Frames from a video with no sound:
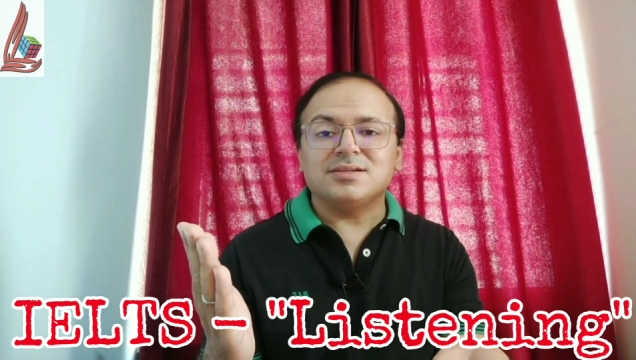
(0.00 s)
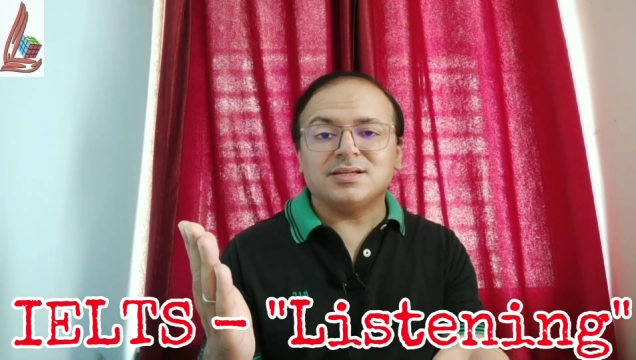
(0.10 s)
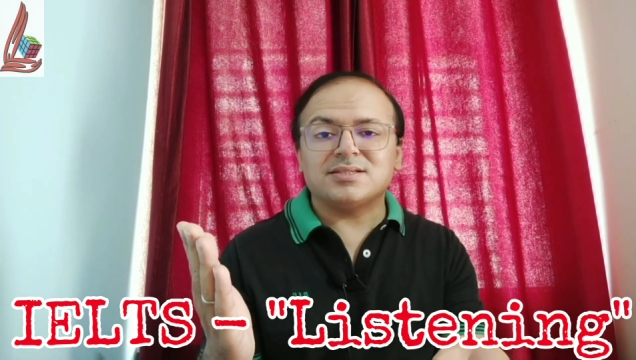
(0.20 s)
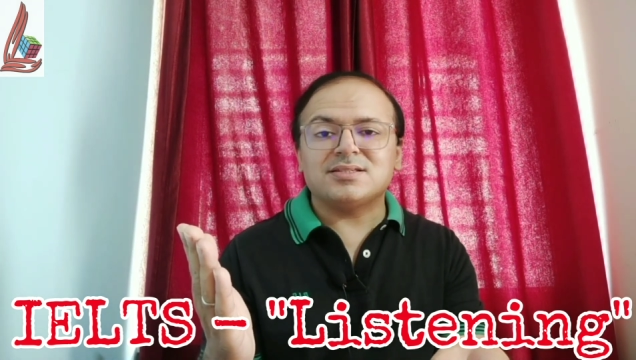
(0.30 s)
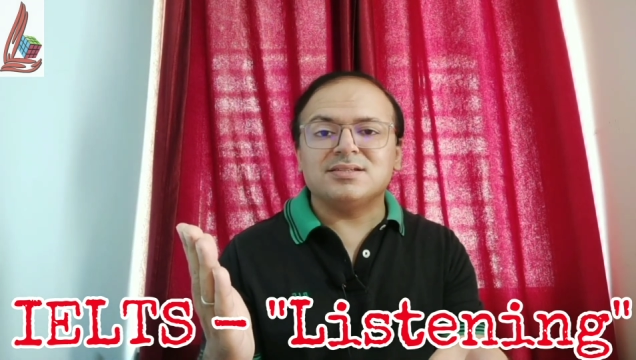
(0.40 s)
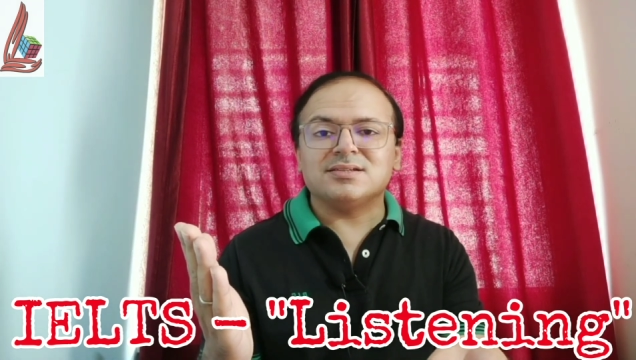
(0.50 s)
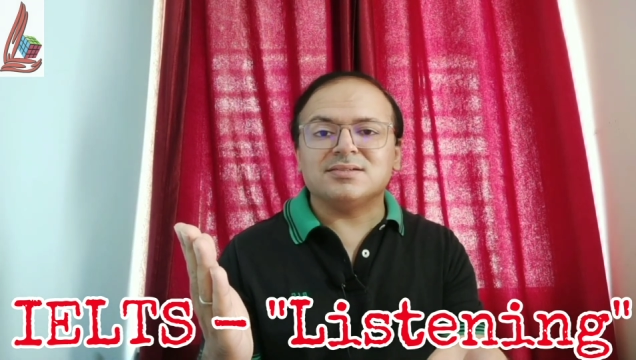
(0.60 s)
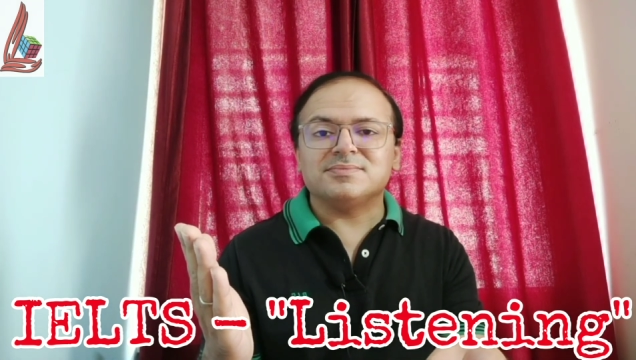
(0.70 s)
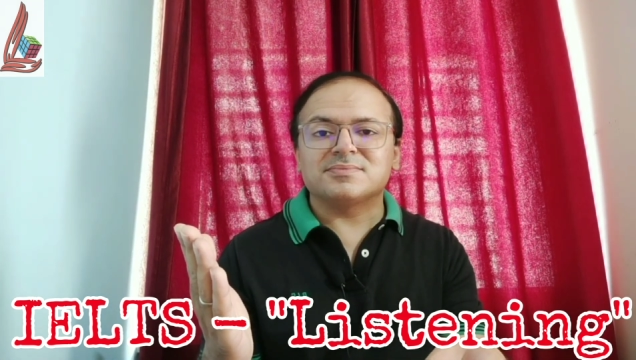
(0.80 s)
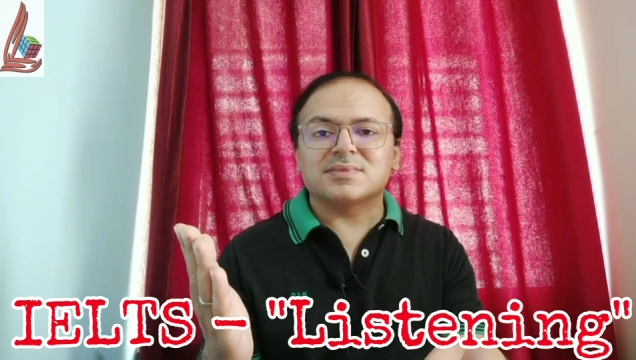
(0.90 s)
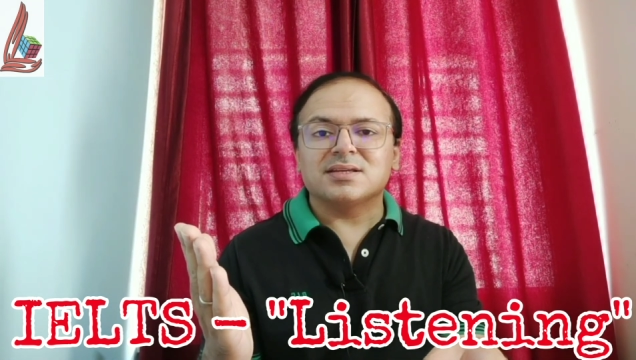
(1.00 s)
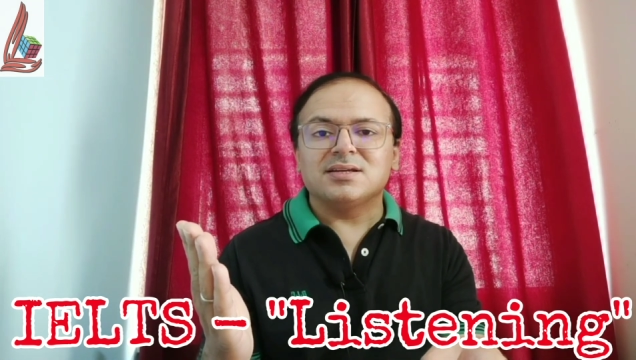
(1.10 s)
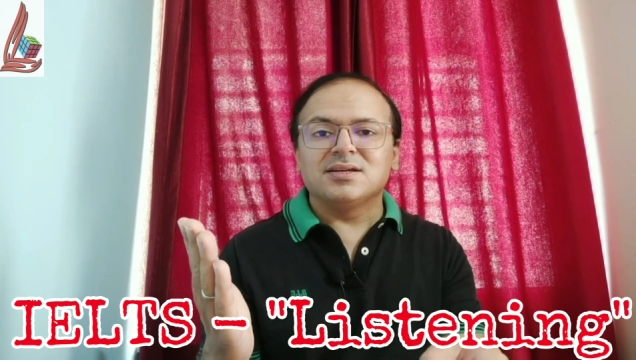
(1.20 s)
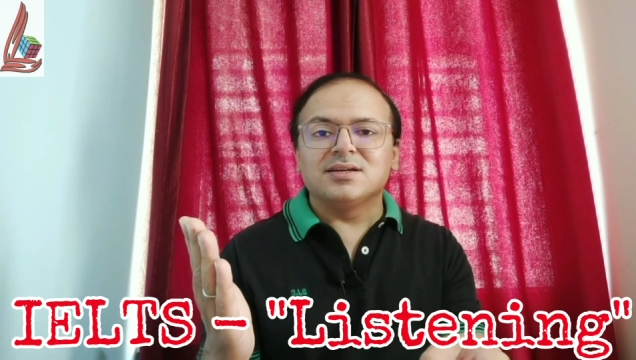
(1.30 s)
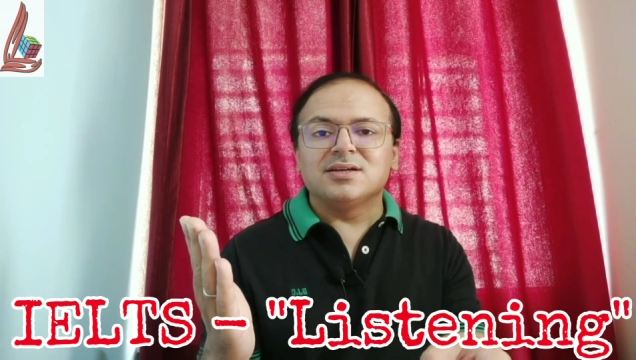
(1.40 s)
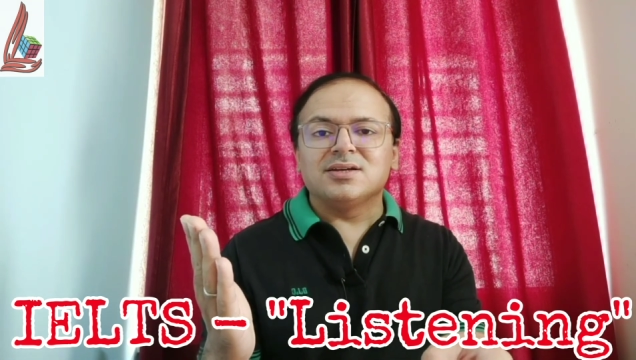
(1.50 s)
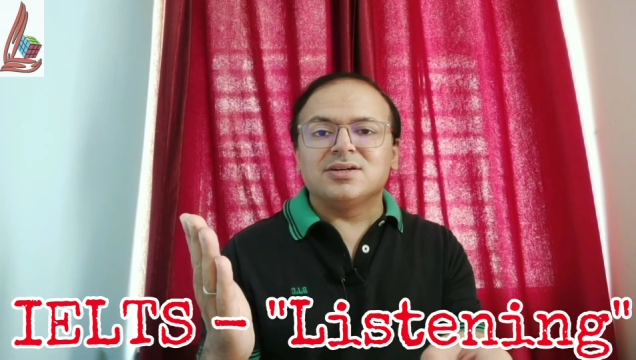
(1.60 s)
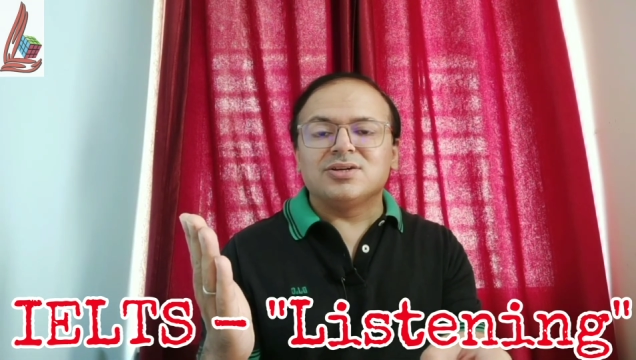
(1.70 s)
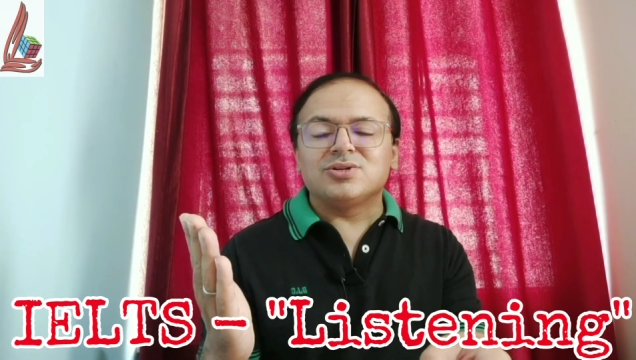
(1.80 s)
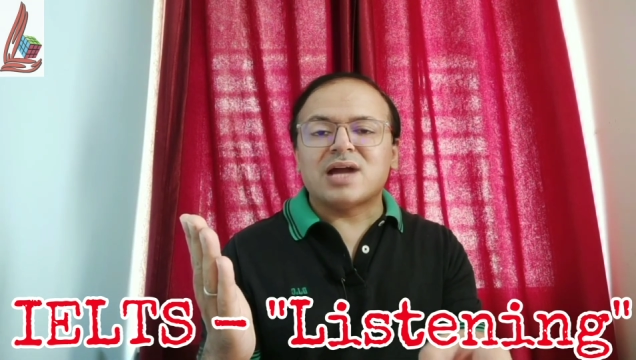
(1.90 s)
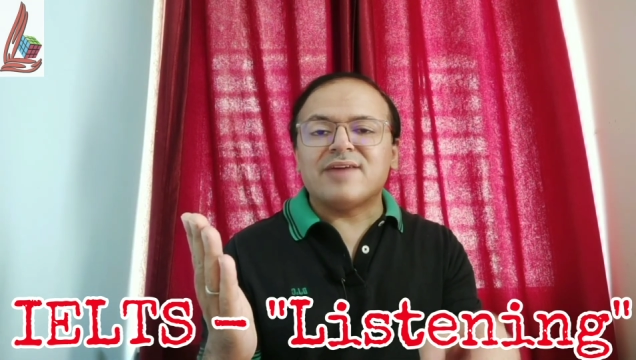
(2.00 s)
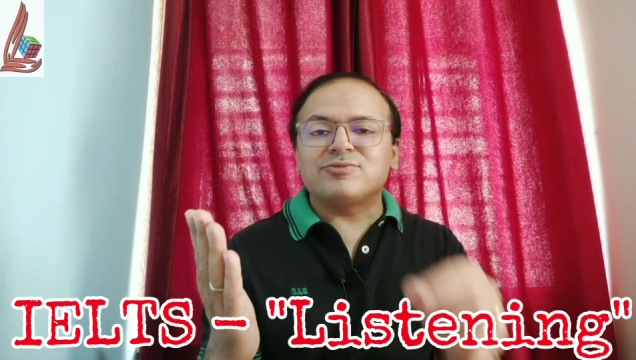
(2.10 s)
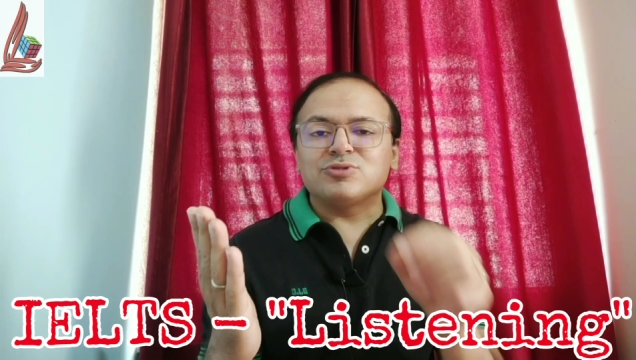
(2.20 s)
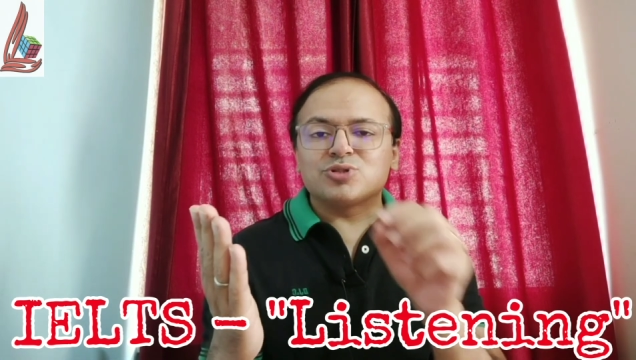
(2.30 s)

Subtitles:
Yes dear, you have